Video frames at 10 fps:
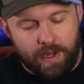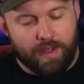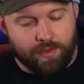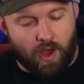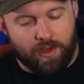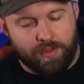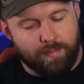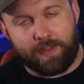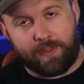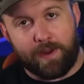it's awesome
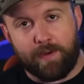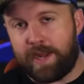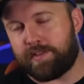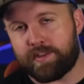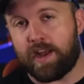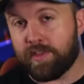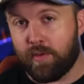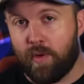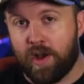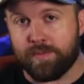in theory, it's not
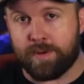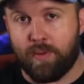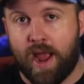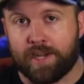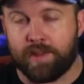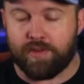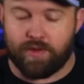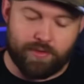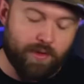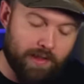so awesome in practice.
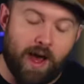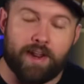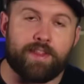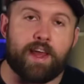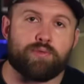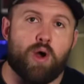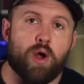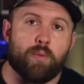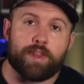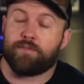There's a lot of things
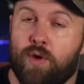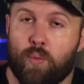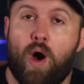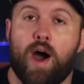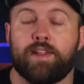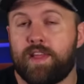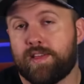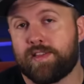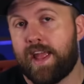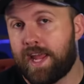wrong with it. For one,
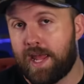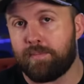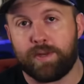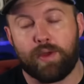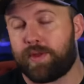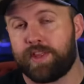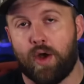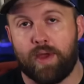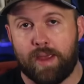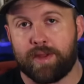this thing empty with
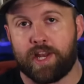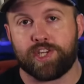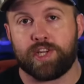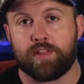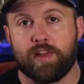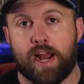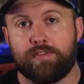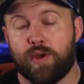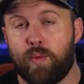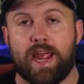no ammunition inside
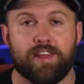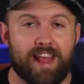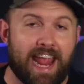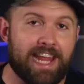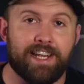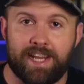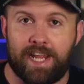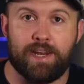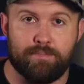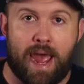of it weighs
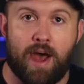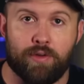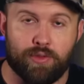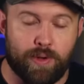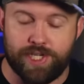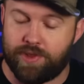eighteen pounds, which